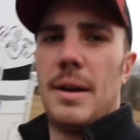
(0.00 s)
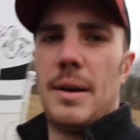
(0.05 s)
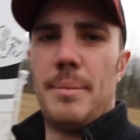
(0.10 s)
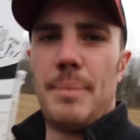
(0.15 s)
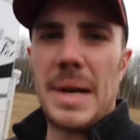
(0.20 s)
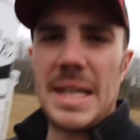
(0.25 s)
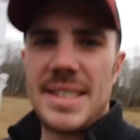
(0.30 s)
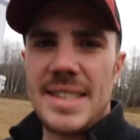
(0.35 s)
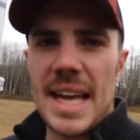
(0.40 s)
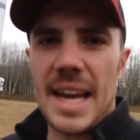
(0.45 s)

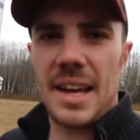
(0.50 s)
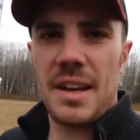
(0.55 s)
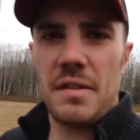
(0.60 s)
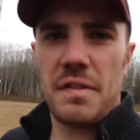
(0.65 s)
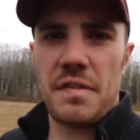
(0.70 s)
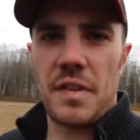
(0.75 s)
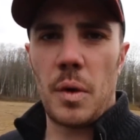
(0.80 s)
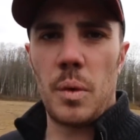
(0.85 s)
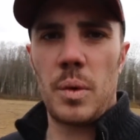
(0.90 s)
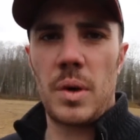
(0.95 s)
My
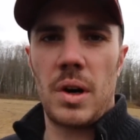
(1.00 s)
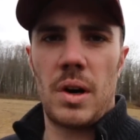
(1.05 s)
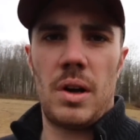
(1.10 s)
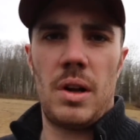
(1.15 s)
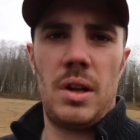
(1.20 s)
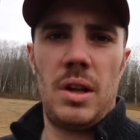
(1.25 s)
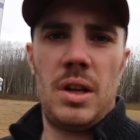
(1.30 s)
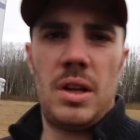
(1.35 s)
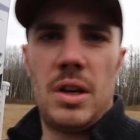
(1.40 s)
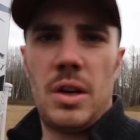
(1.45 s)
second phone
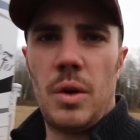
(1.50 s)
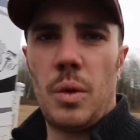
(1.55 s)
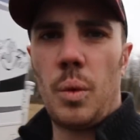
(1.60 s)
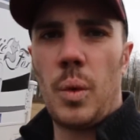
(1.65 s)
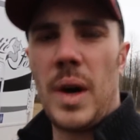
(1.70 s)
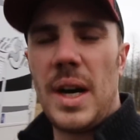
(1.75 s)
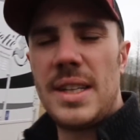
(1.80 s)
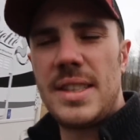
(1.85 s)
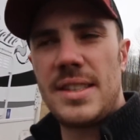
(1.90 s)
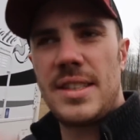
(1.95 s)
call
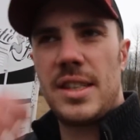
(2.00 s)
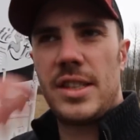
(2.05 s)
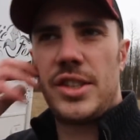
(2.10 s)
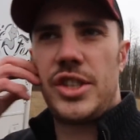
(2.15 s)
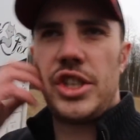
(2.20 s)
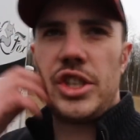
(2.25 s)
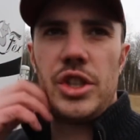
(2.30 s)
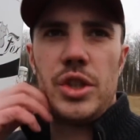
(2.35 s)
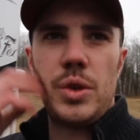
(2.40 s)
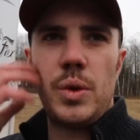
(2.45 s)
was
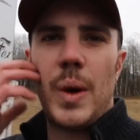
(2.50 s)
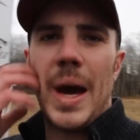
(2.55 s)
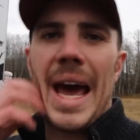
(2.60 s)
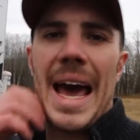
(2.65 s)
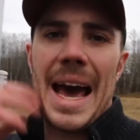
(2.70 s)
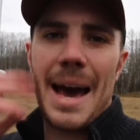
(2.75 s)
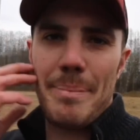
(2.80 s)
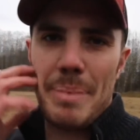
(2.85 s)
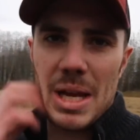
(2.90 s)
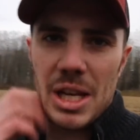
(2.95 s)
to
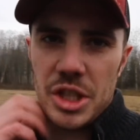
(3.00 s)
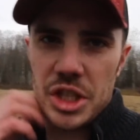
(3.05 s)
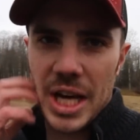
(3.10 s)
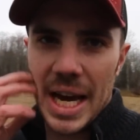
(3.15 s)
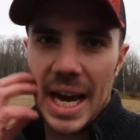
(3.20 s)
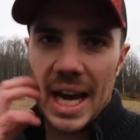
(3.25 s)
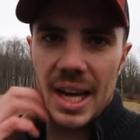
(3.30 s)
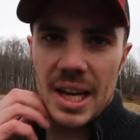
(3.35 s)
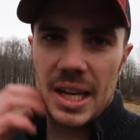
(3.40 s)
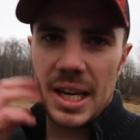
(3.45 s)

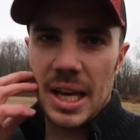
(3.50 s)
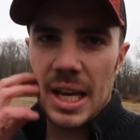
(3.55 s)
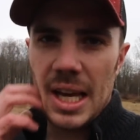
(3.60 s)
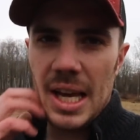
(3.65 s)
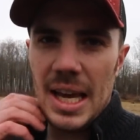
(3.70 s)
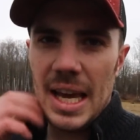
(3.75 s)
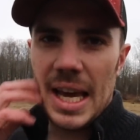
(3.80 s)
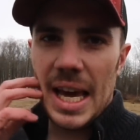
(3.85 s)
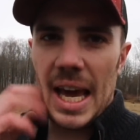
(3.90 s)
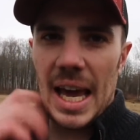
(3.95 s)
Happijac,
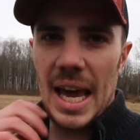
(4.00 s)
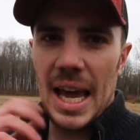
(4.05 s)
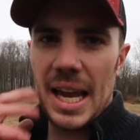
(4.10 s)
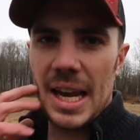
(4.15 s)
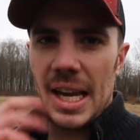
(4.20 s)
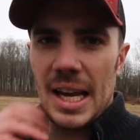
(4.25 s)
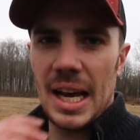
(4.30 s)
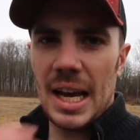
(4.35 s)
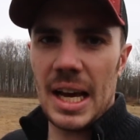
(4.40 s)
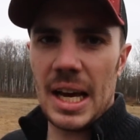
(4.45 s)

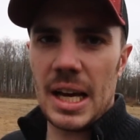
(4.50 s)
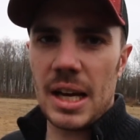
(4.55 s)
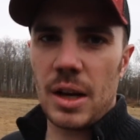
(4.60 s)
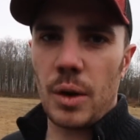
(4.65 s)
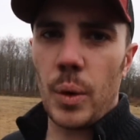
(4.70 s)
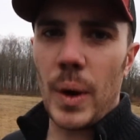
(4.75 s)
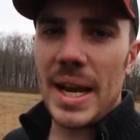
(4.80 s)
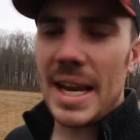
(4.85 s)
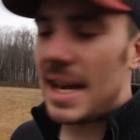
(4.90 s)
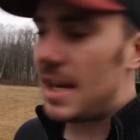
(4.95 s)
and
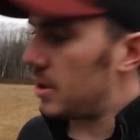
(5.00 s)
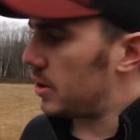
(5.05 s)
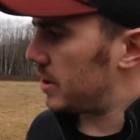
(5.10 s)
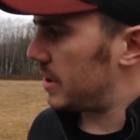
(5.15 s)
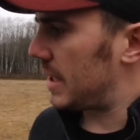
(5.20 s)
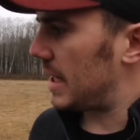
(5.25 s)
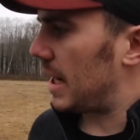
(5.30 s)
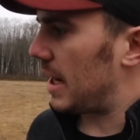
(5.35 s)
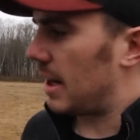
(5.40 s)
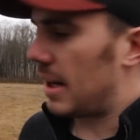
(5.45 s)
quite
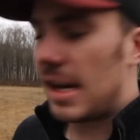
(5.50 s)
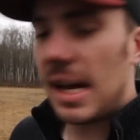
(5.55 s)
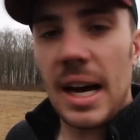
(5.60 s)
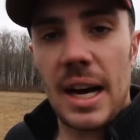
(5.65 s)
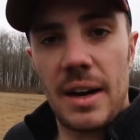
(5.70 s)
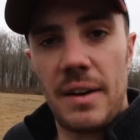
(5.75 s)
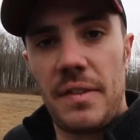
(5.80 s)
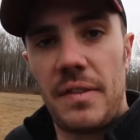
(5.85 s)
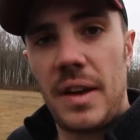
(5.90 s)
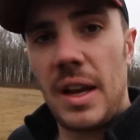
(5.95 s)
interesting
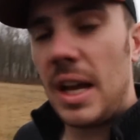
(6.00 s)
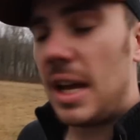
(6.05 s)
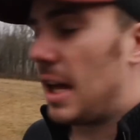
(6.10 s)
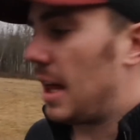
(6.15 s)
enough,